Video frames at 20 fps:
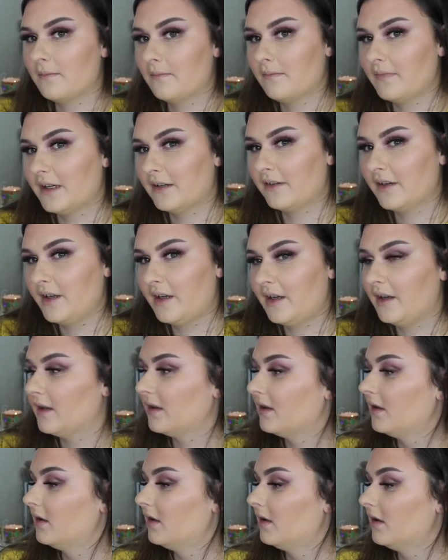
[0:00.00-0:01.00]

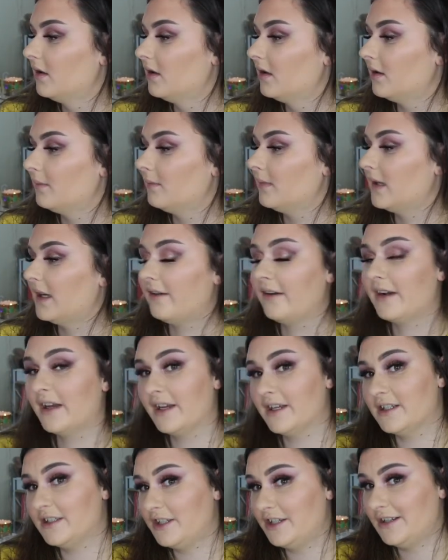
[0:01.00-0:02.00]
Merry,
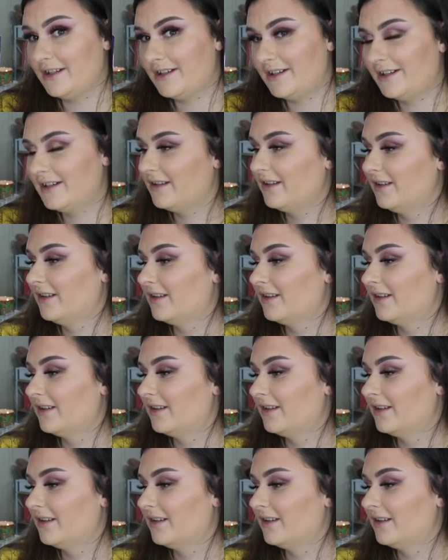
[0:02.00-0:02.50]
Merry Cheer.